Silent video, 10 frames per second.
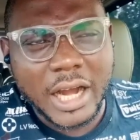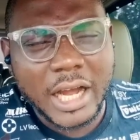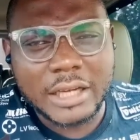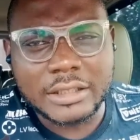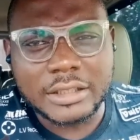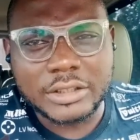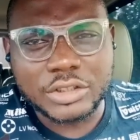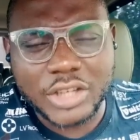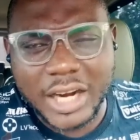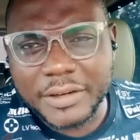and
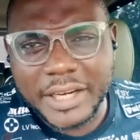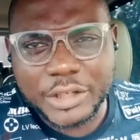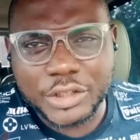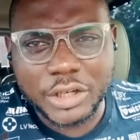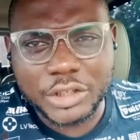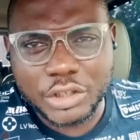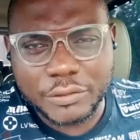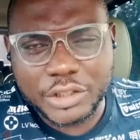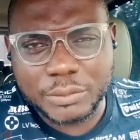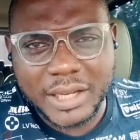driving ideology
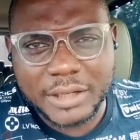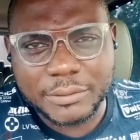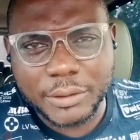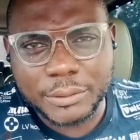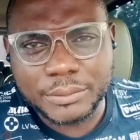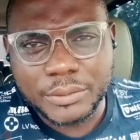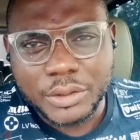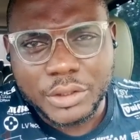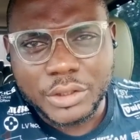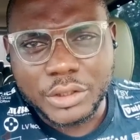of this platform
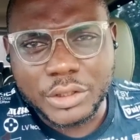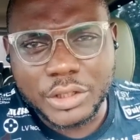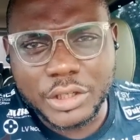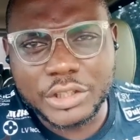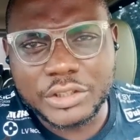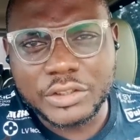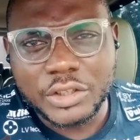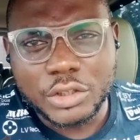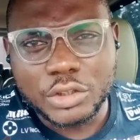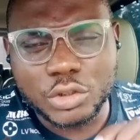is
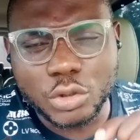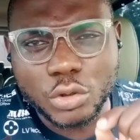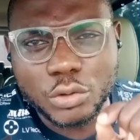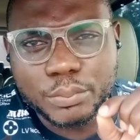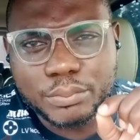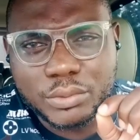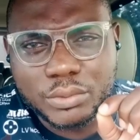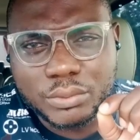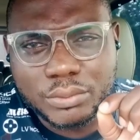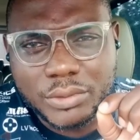to
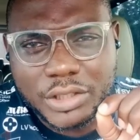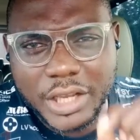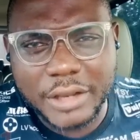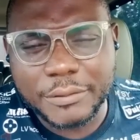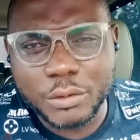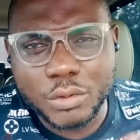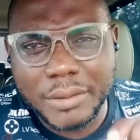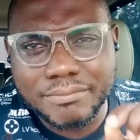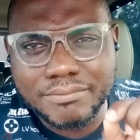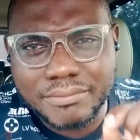give
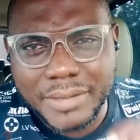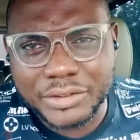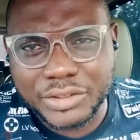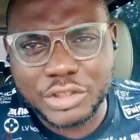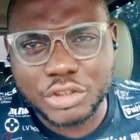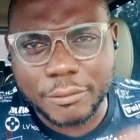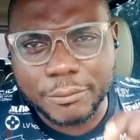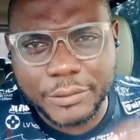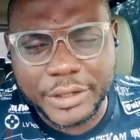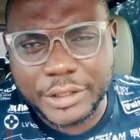you message of
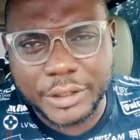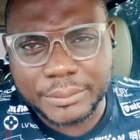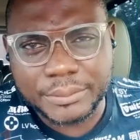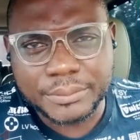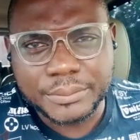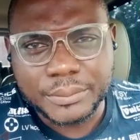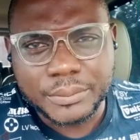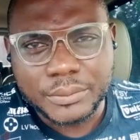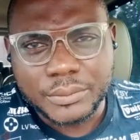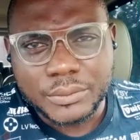freedom
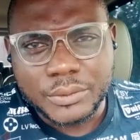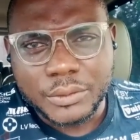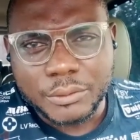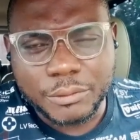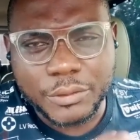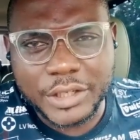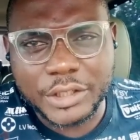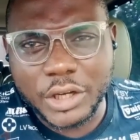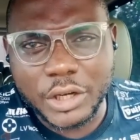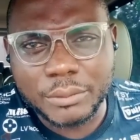
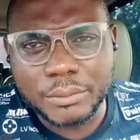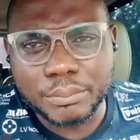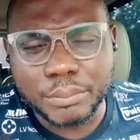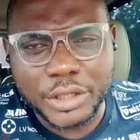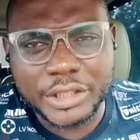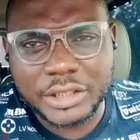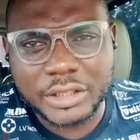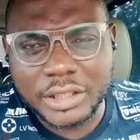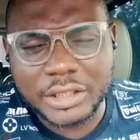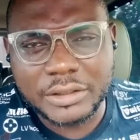freedom
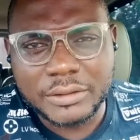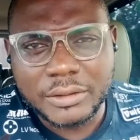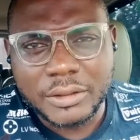politically